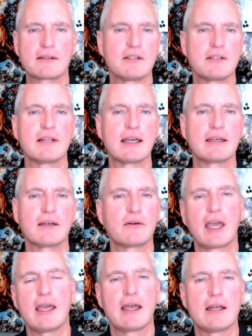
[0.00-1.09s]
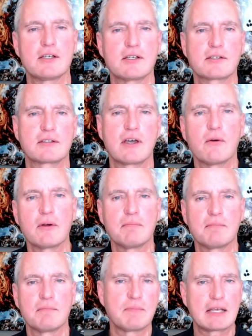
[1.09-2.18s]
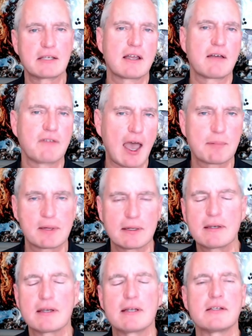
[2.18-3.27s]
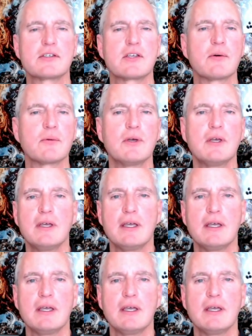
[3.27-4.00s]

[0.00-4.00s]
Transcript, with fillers: back to like okay i just go and make stuff happen and so